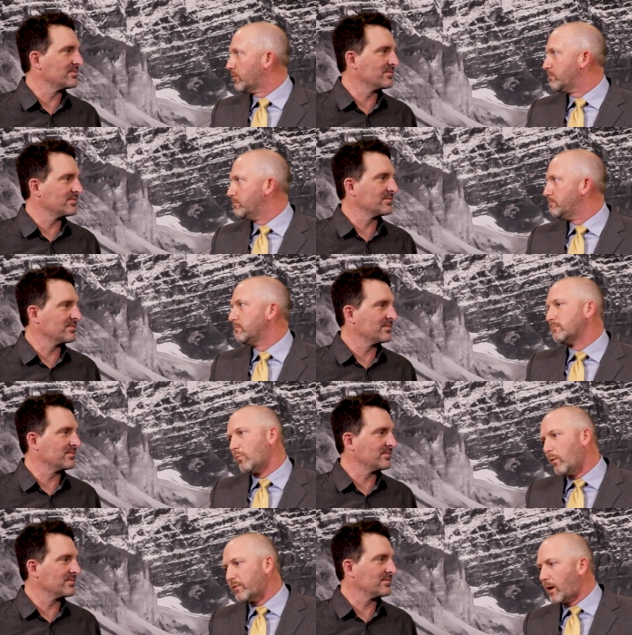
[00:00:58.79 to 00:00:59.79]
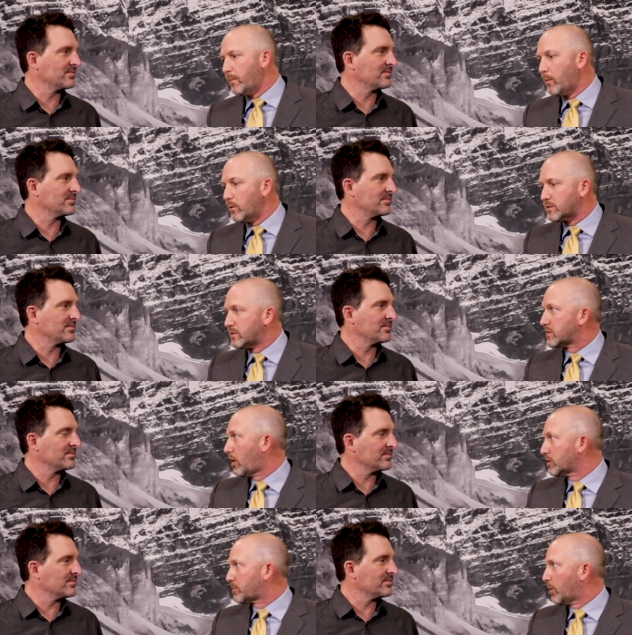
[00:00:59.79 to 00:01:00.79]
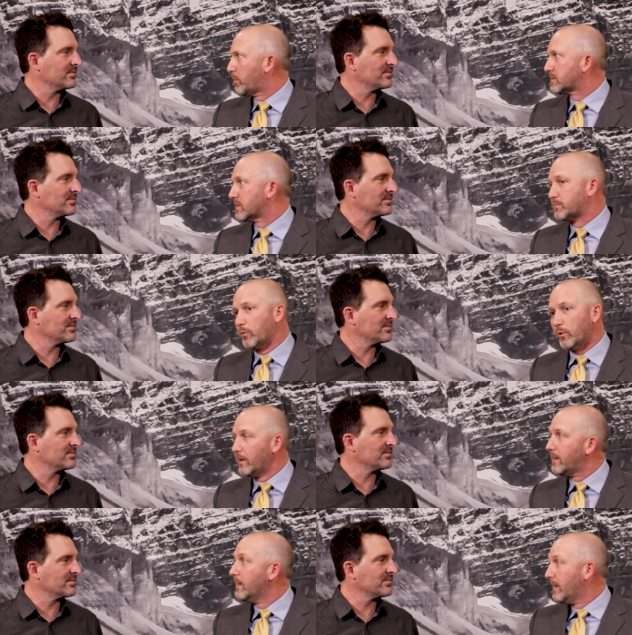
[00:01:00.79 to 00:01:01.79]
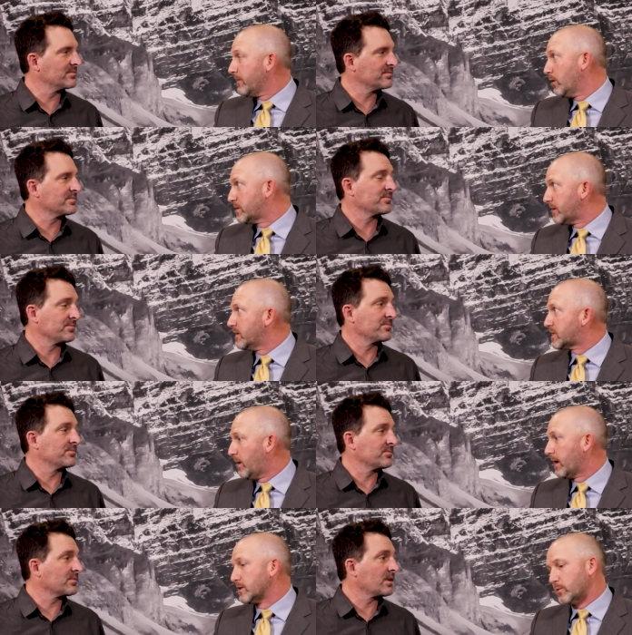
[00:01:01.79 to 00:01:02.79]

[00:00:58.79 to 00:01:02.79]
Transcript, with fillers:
Speaker 1: for we thought maybe it was nostalgic purposes, but really they were serious about